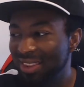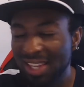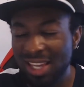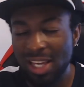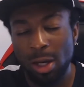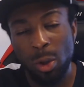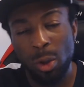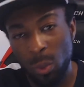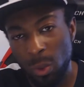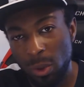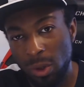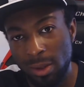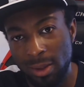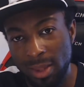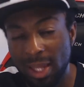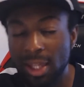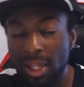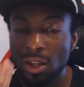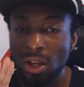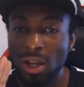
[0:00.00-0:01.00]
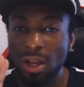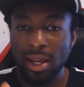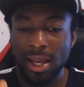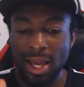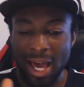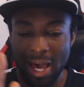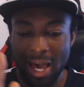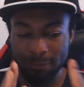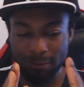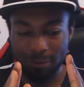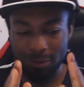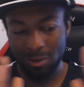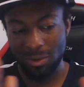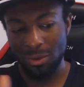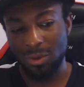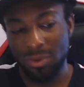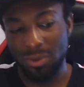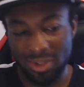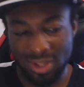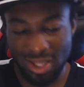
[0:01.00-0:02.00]
rewards. Like, have
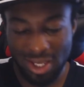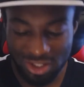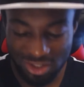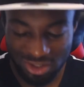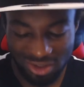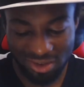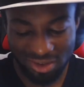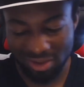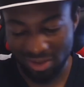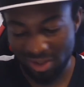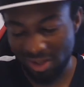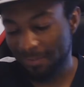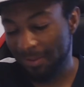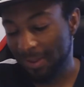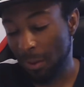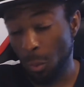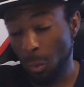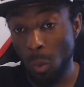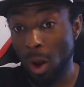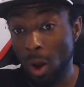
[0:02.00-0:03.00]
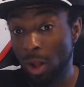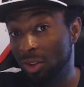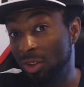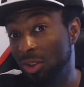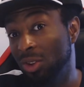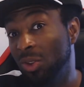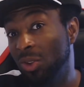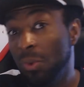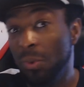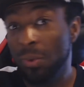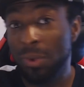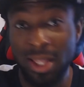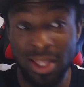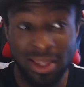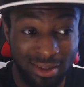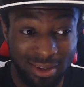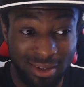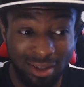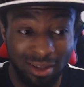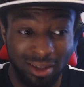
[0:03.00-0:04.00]
two sections if they want to do
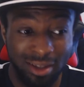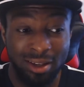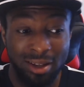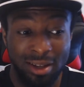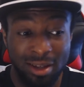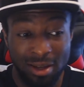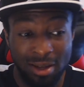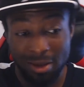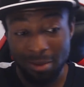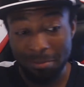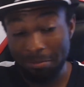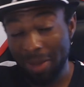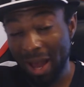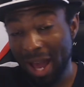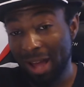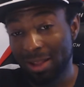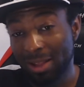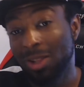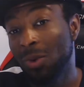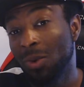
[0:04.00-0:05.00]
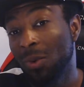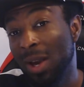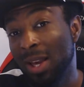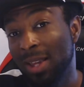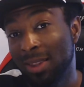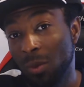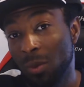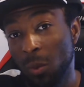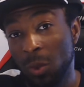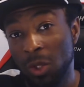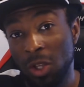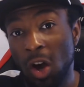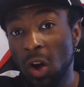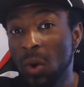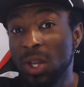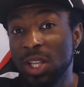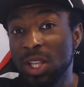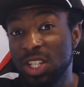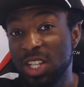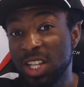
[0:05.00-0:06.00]
this. Parallel quest with
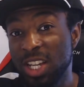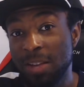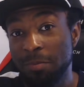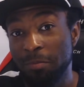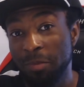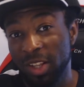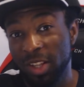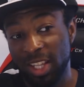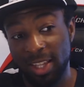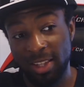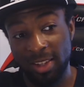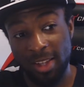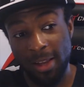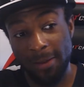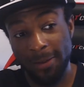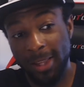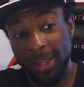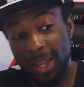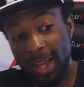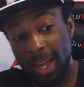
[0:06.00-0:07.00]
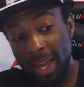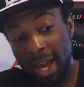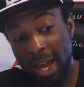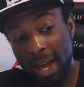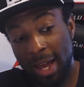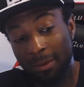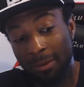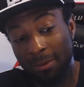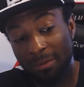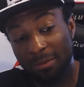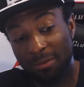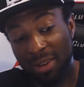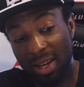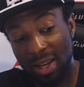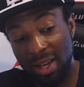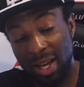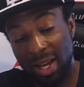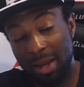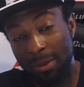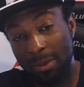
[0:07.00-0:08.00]
RNG, but the stuff that they are
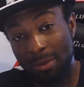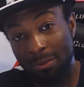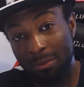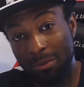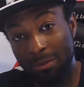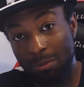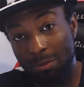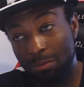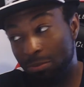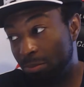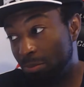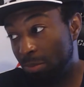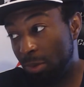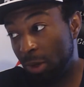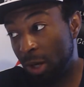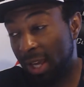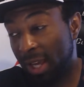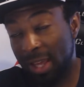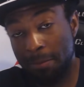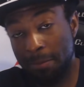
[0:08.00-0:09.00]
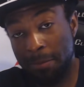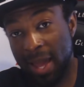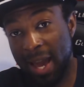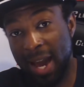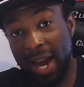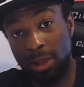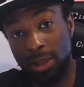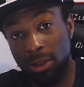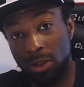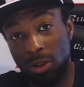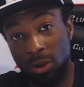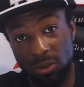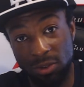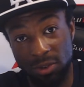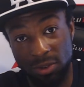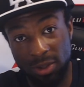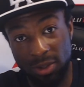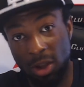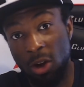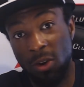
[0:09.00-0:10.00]
locking behind
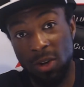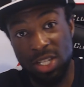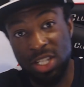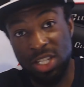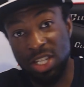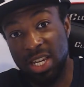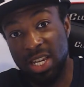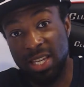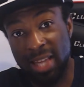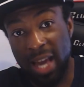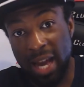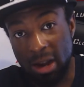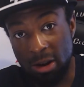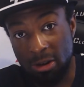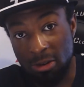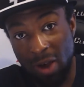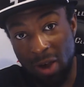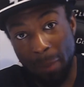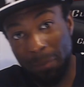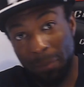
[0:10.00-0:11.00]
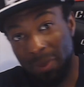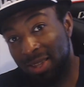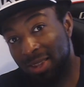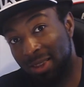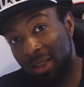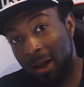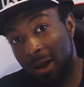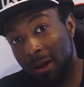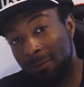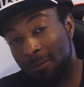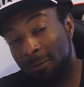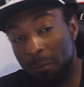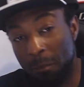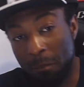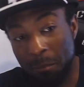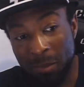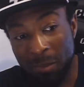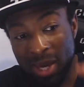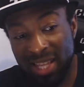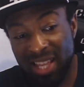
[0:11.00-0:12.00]
those RNGs are crappy stuff,
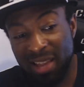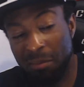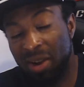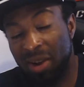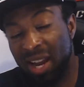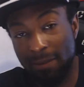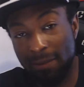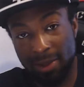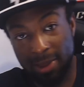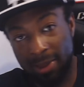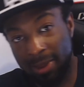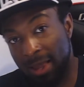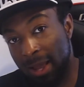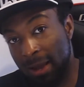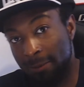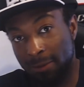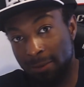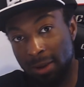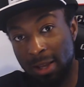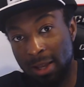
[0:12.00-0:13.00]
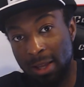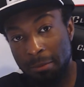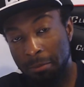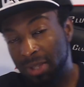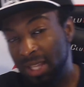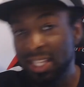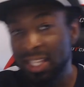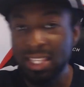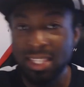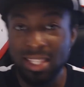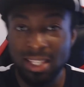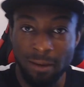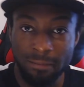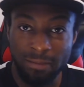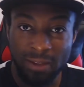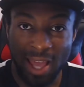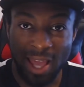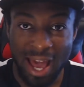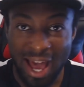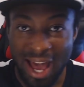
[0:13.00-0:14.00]
medium level stuff. But anything of
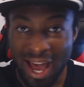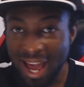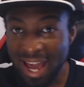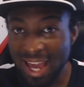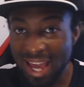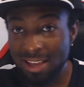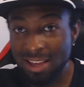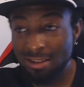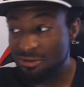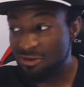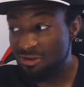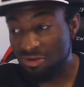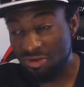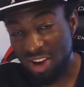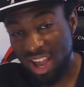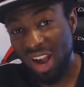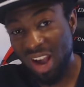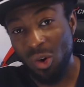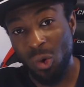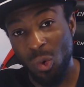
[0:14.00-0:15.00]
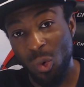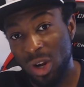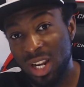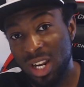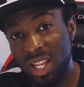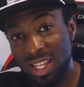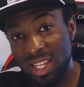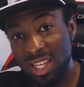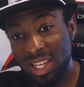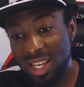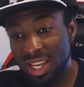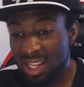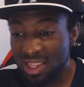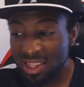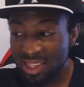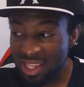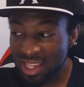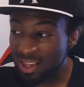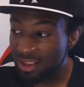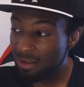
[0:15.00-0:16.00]
the high rare quality
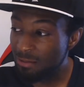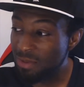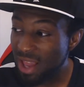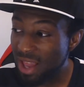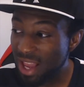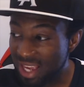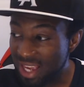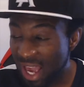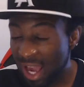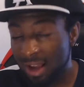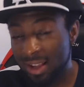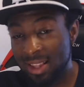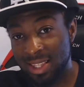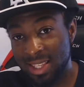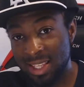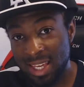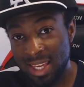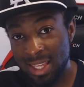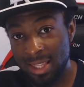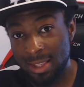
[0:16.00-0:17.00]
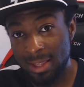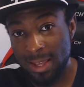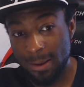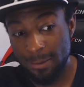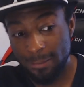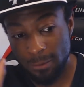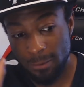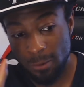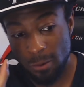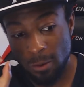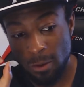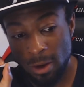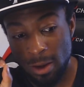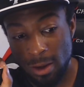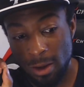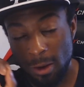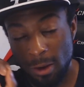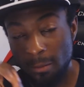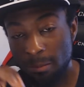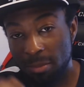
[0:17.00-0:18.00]
needs to be a guaranteed if you
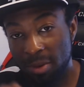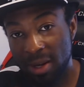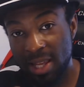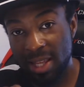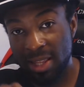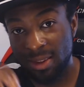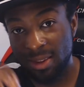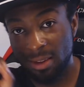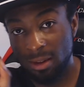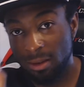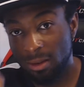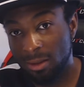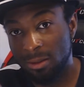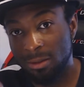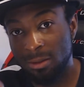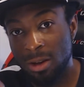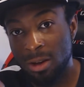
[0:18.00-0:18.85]
complete certain